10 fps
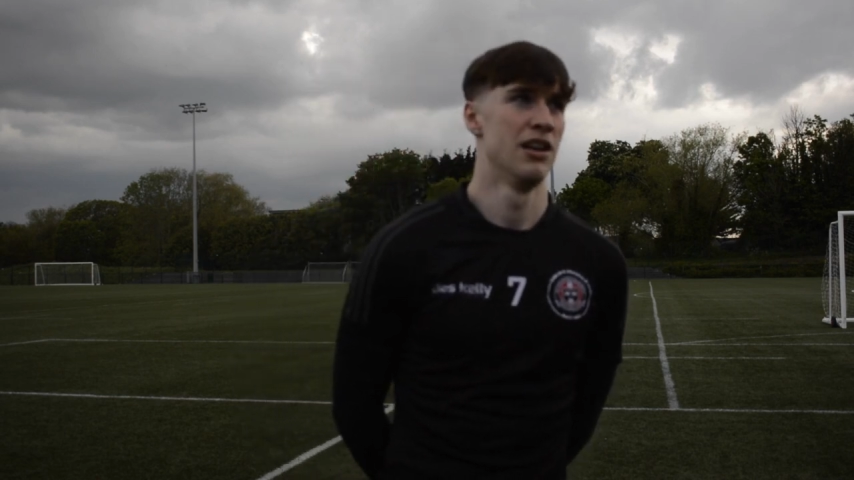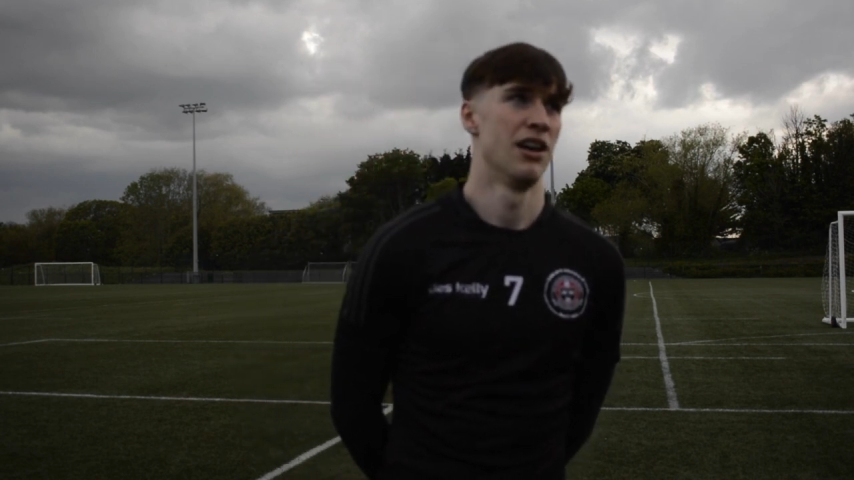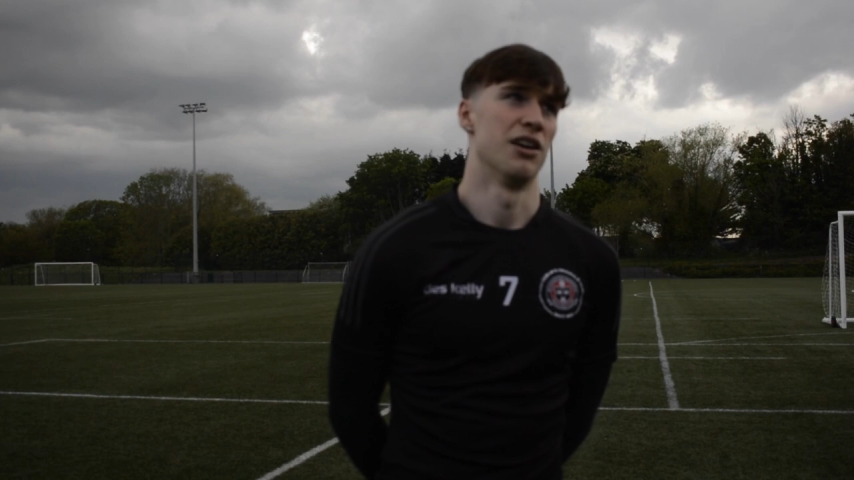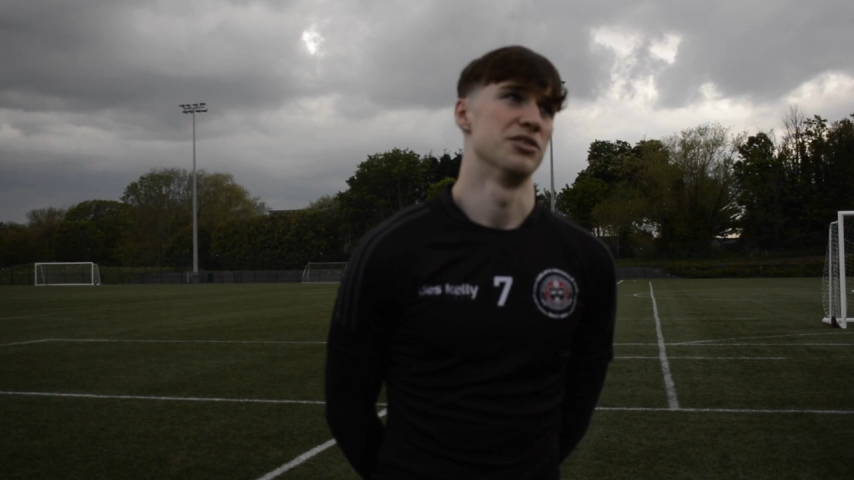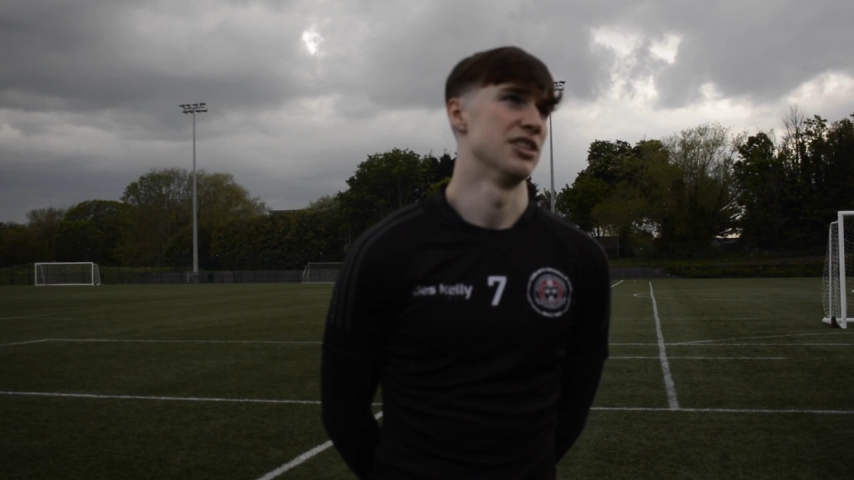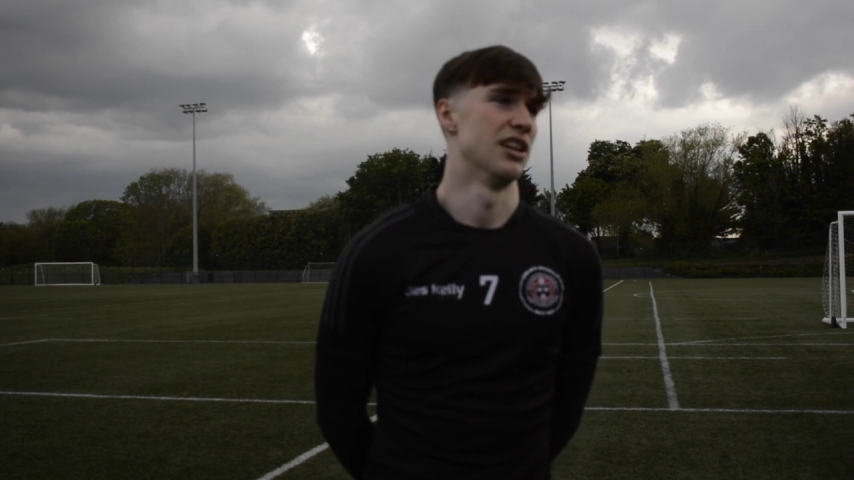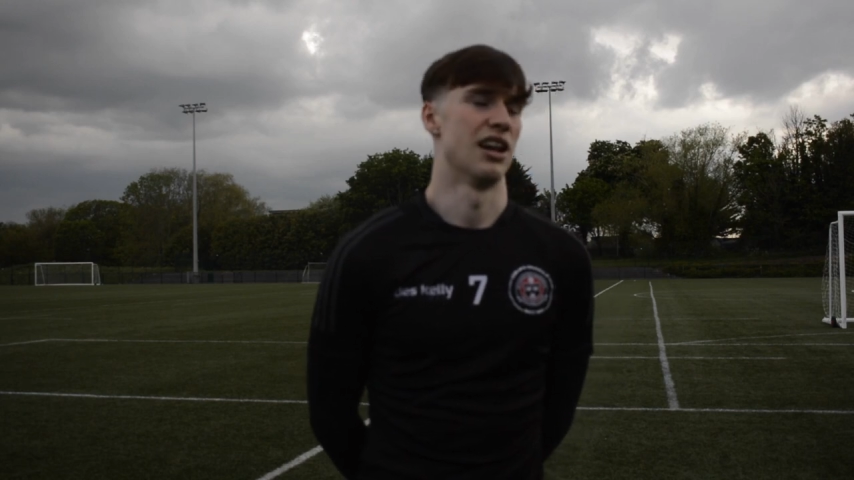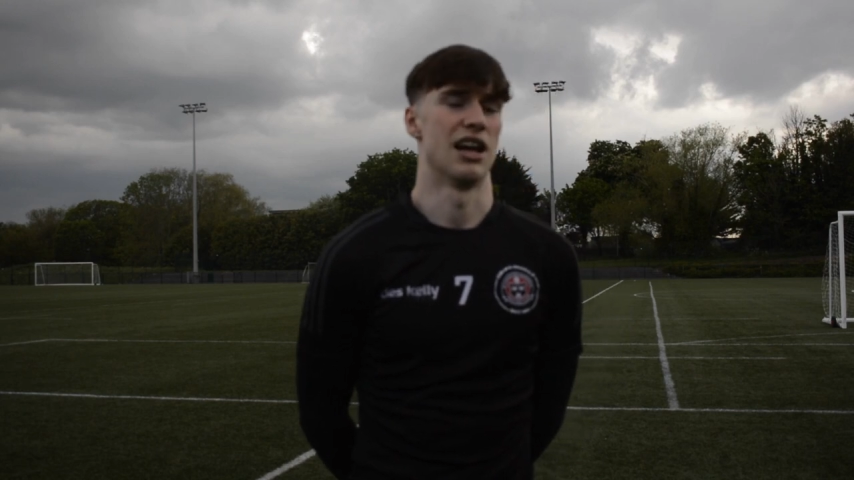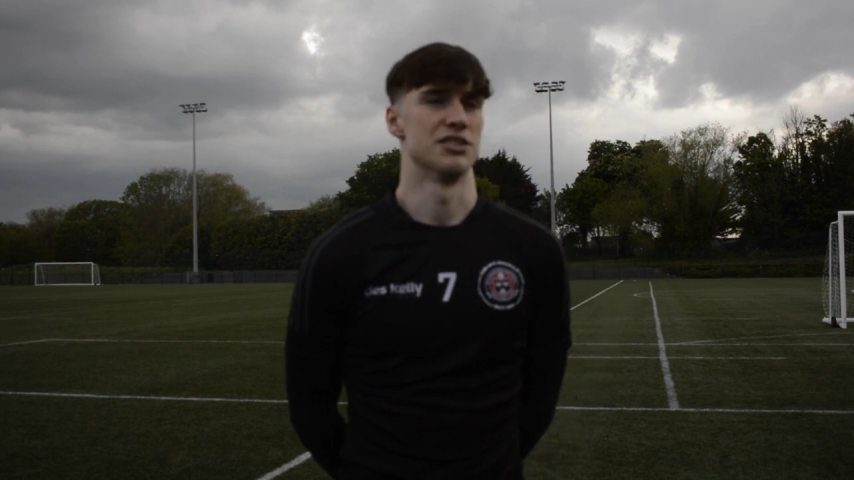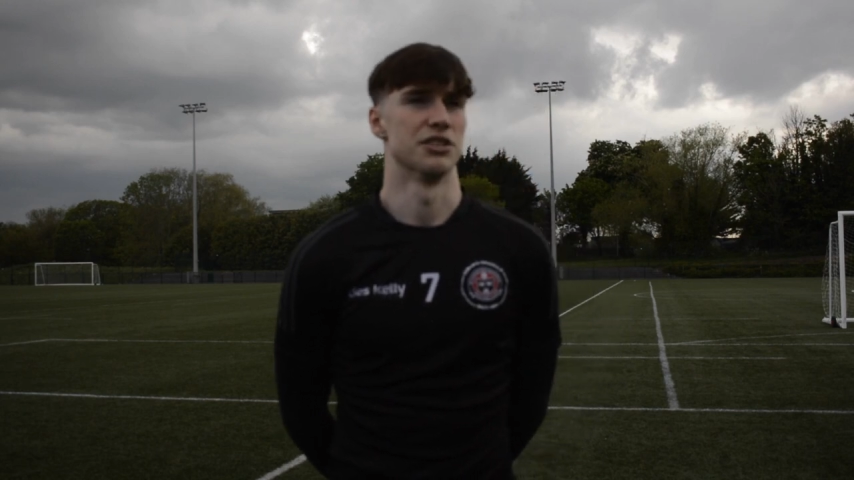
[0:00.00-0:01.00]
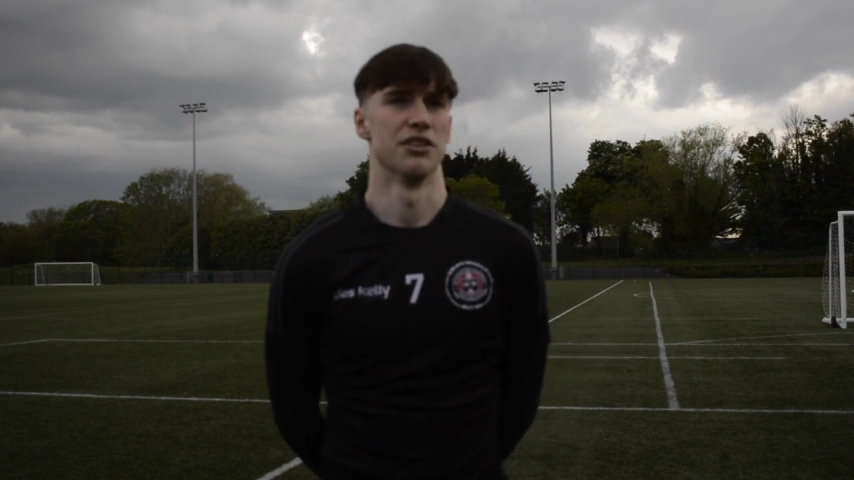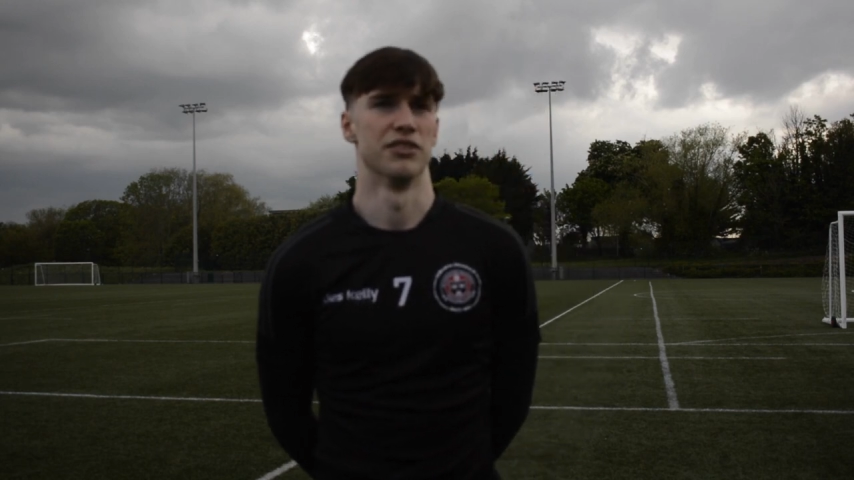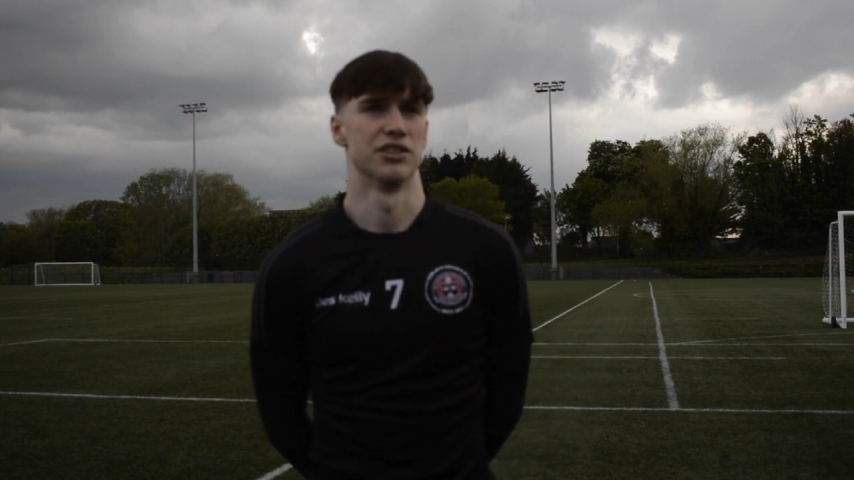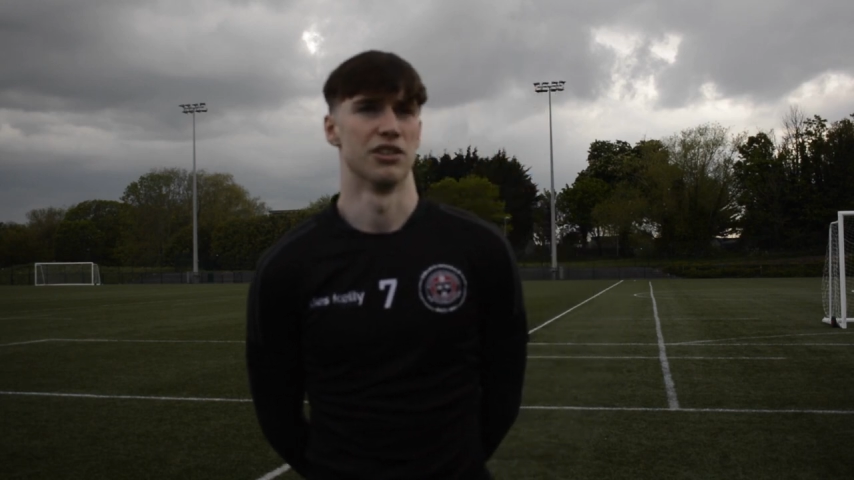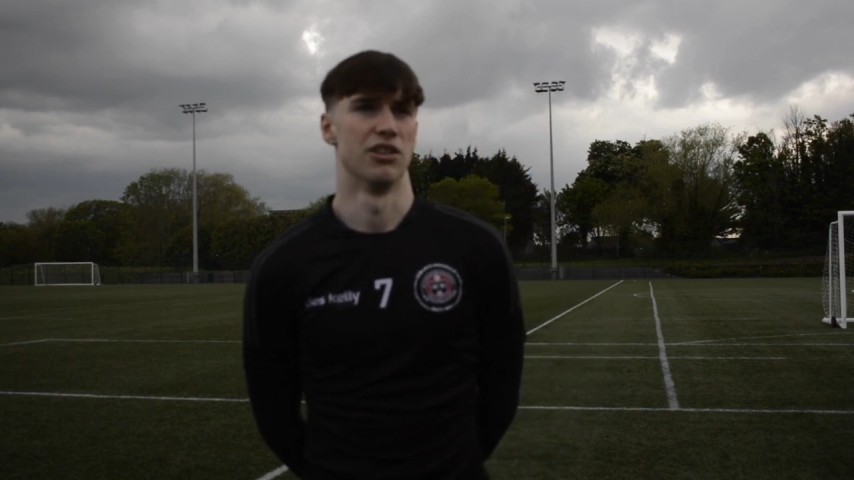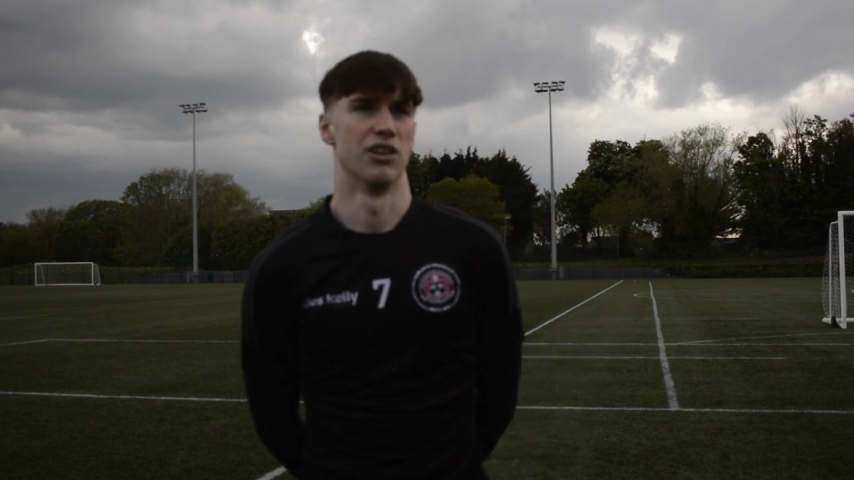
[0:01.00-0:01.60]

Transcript: Obviously, the lads are giving it their